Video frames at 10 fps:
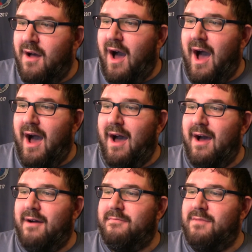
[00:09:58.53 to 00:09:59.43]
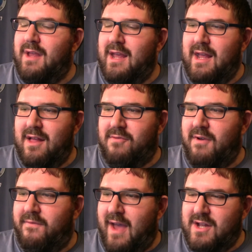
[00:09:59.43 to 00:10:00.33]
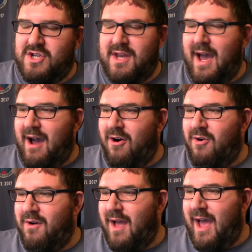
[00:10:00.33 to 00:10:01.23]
Uh, he is with Edge now,